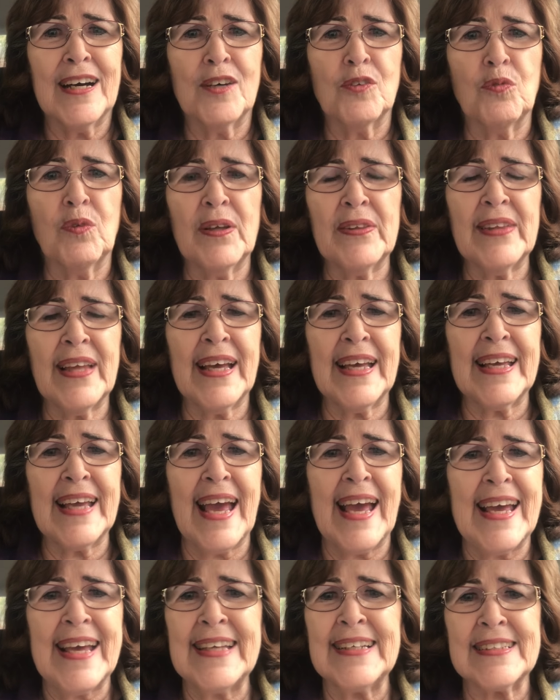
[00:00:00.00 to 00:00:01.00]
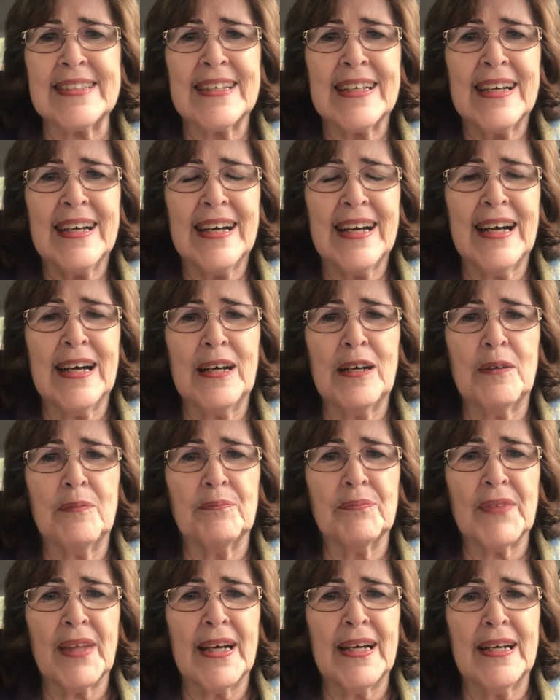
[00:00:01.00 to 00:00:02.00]
when they ate
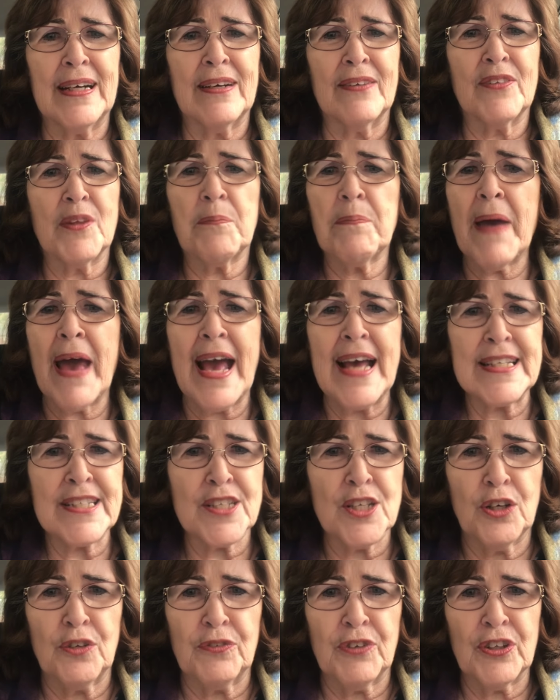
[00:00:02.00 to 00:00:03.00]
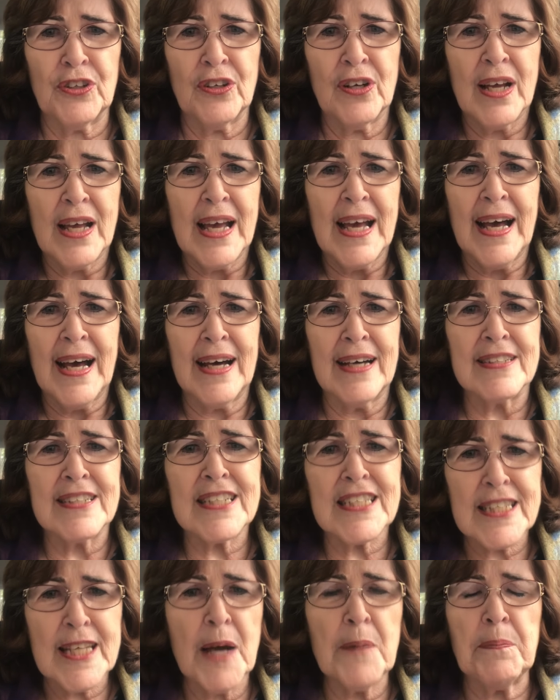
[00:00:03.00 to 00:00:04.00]
the Passover
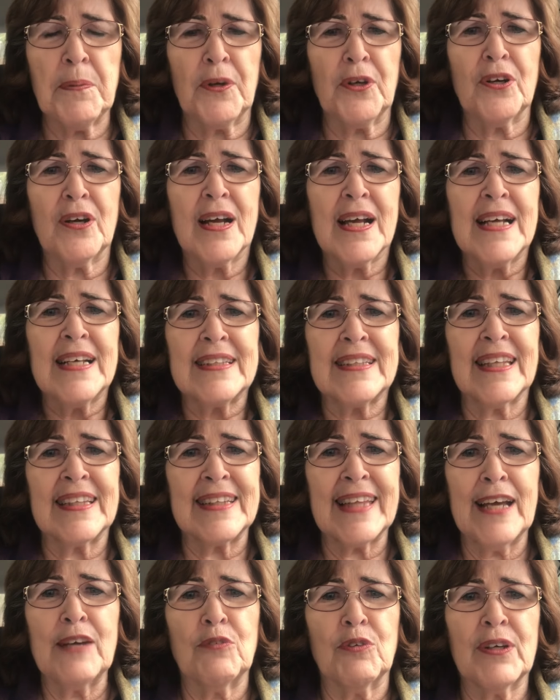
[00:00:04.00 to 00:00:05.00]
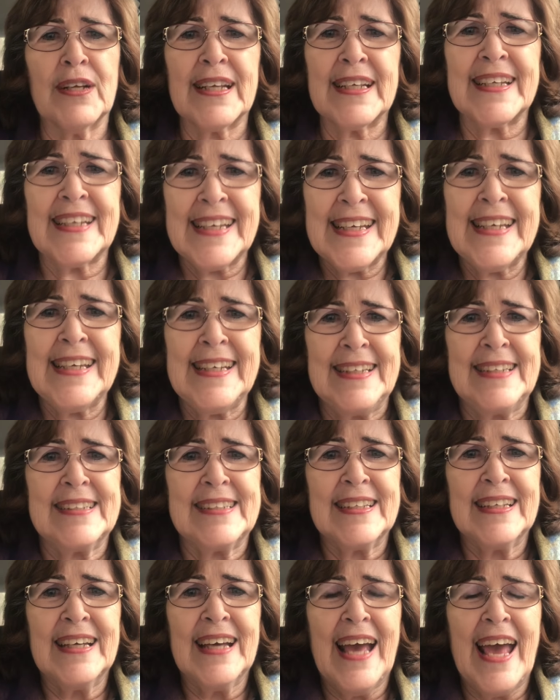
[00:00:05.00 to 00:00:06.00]
supper, that they were to
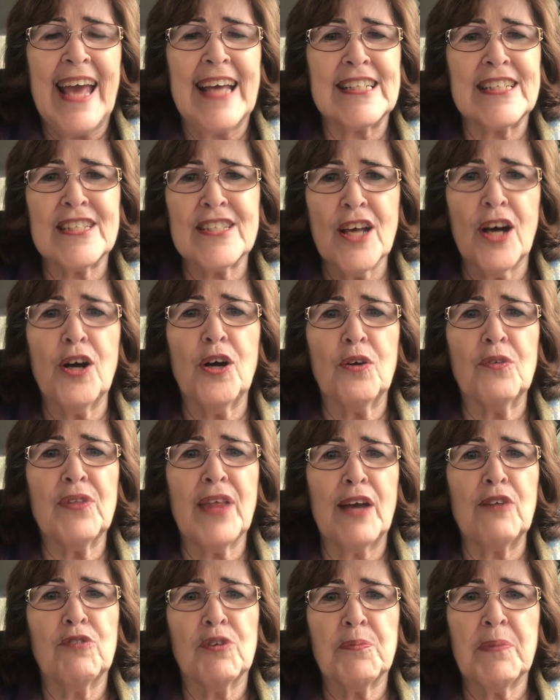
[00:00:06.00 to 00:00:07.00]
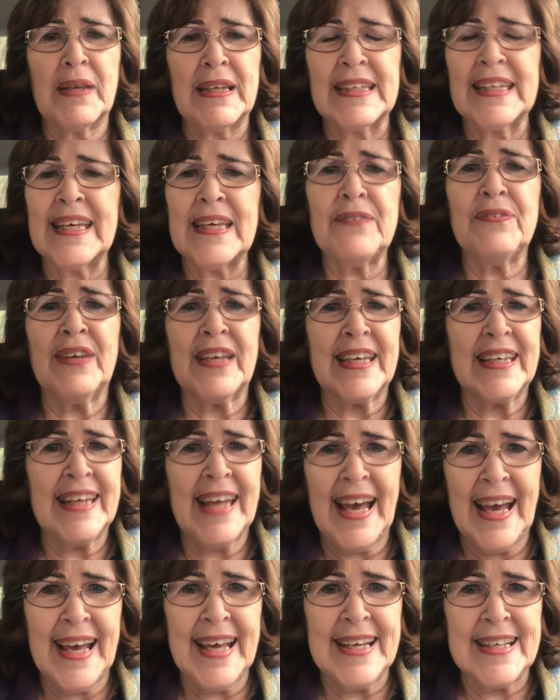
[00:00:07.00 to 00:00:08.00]
eat as though they would be leaving in
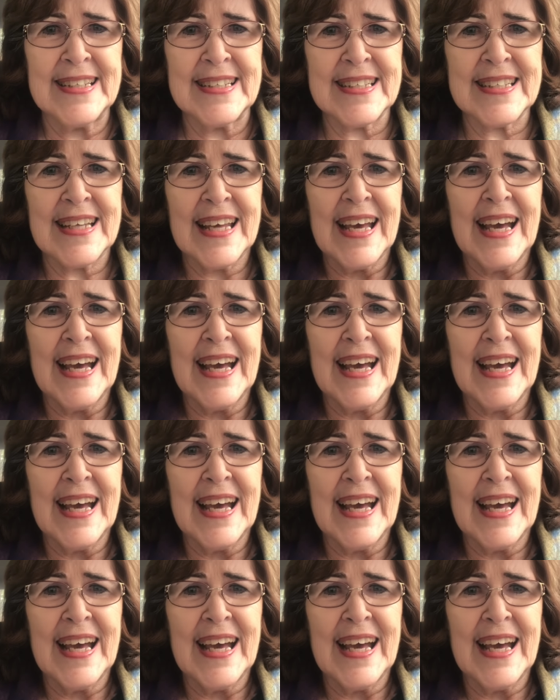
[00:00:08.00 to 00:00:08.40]
haste,